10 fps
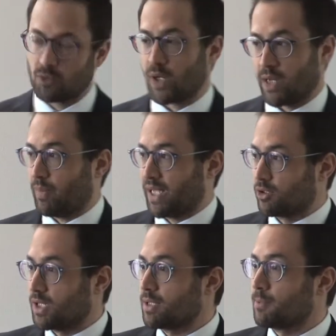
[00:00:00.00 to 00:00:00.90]
We can bet
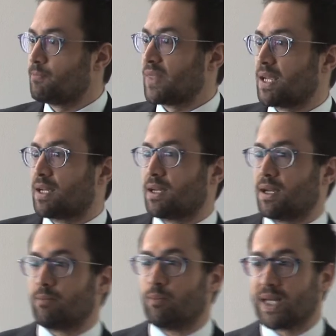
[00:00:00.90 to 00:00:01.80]
on that.
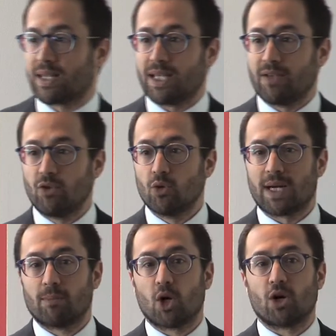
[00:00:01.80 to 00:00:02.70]
But if you
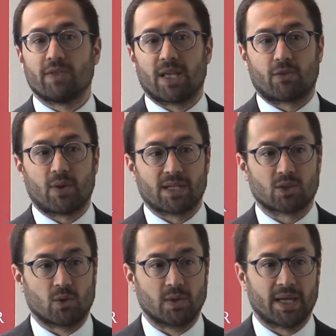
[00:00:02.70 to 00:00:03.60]
are above that
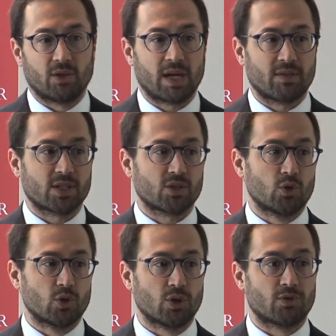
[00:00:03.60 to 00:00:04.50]
threshold, then you have a
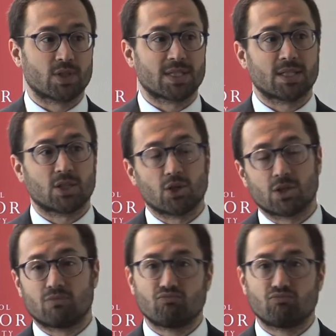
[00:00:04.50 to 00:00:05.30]
sort of so